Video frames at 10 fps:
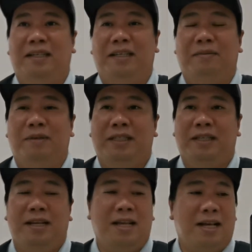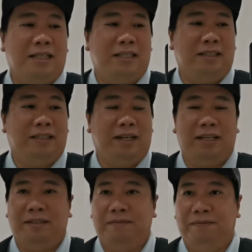At mas relaxed,
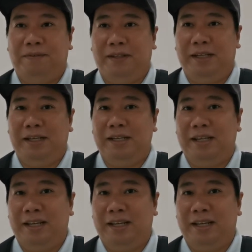stress-free,